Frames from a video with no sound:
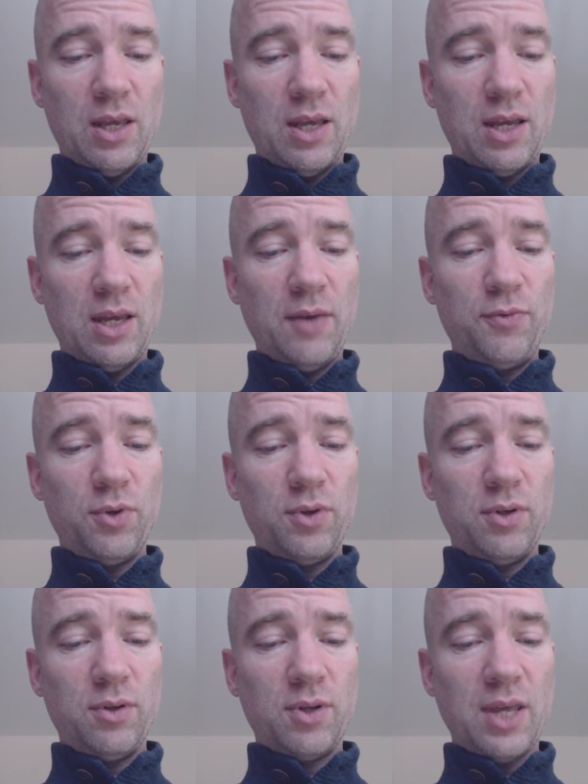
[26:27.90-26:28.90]
If you
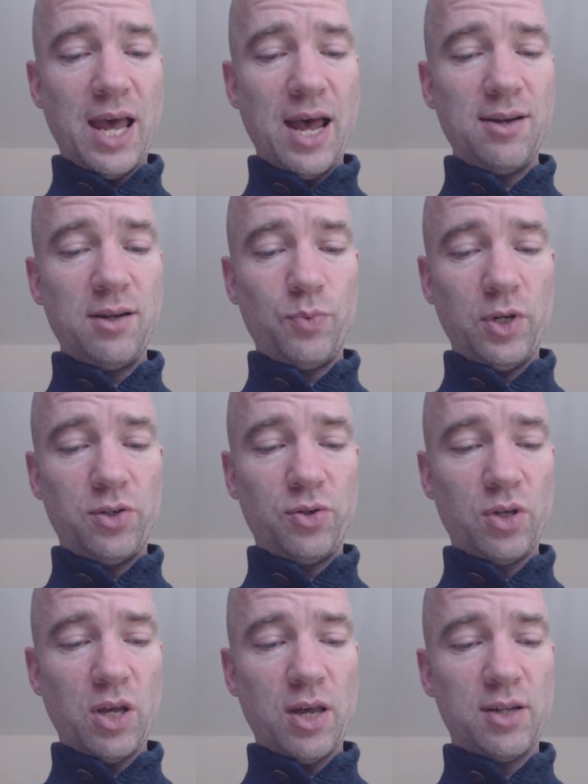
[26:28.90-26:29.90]
can and wish to
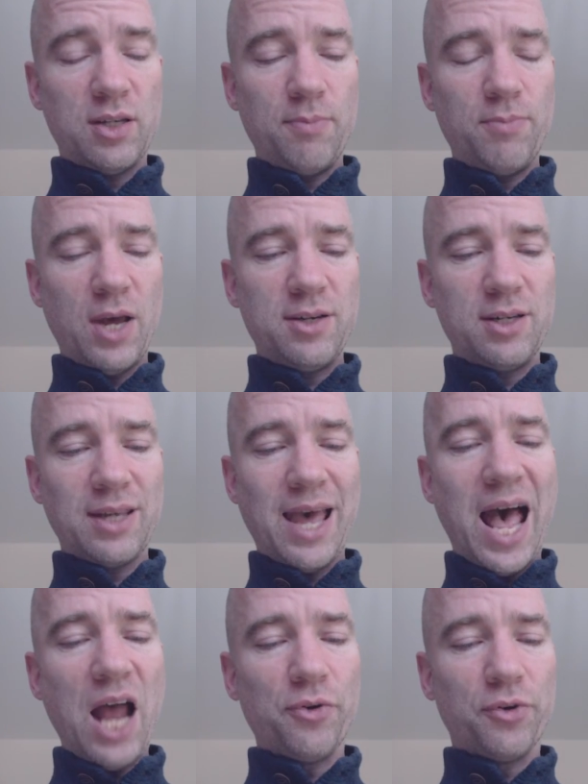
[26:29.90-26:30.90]
cast a magic
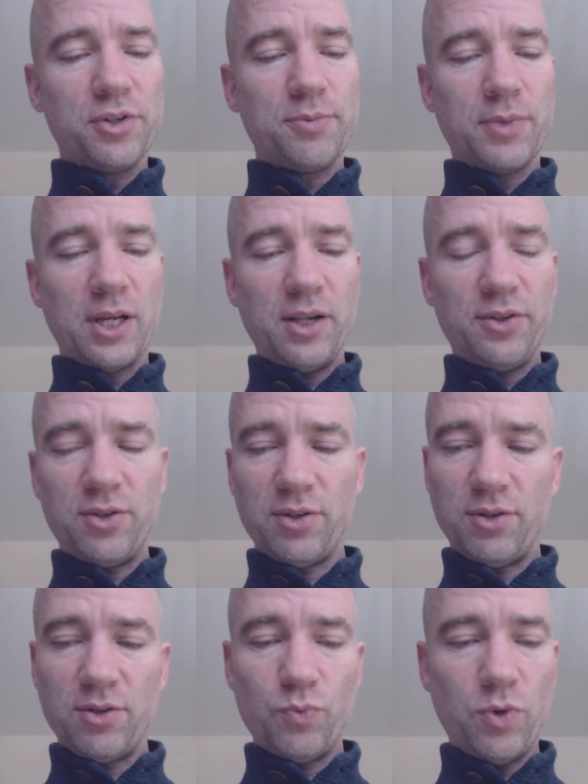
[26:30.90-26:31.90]
arrow spell,
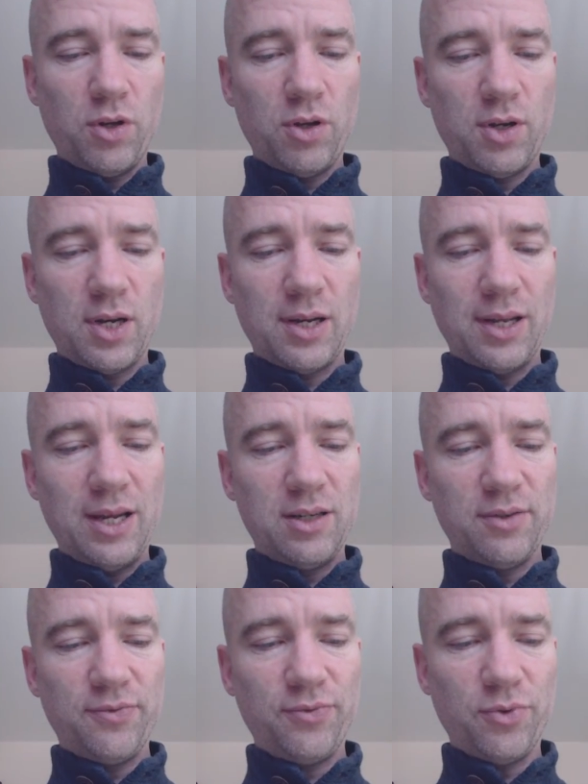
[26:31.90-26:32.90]
turn to
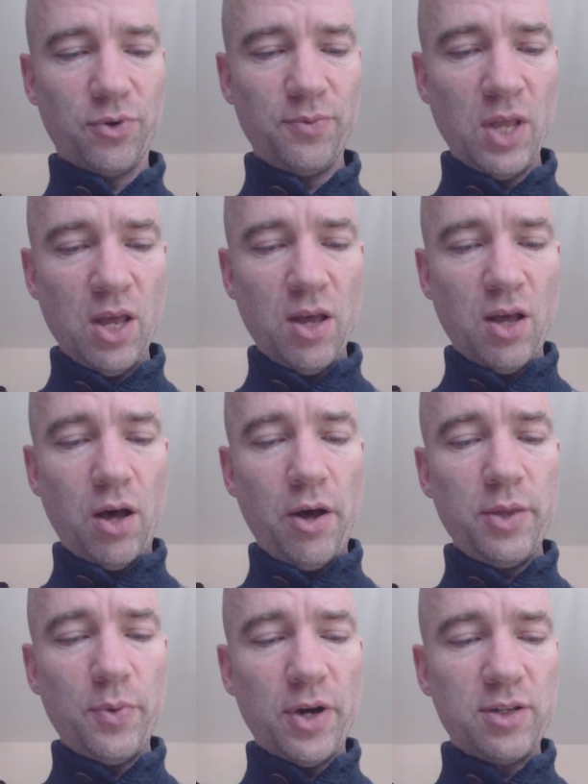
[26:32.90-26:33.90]
184.
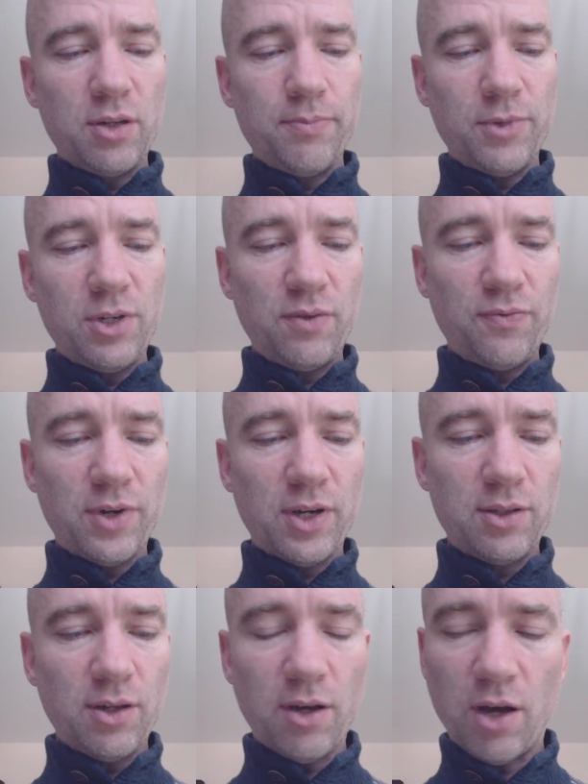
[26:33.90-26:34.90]
Otherwise, you must fight
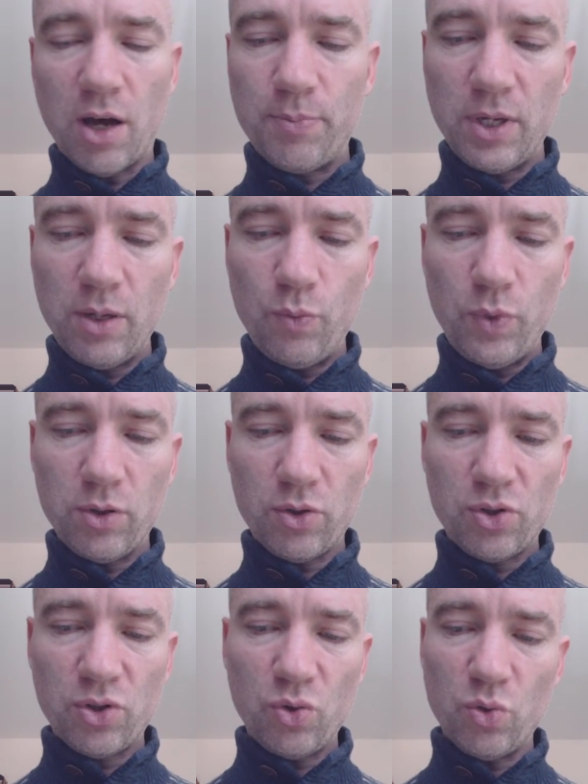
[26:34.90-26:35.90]
the harpy with your
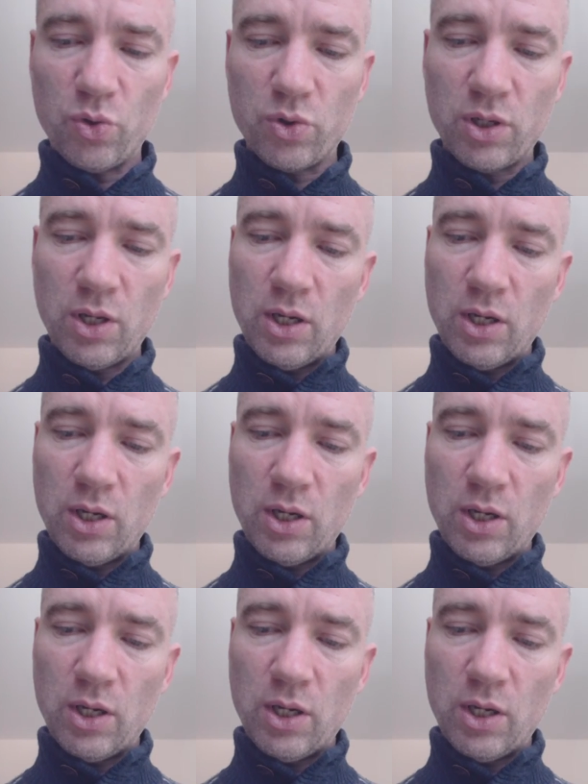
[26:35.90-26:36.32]
sword.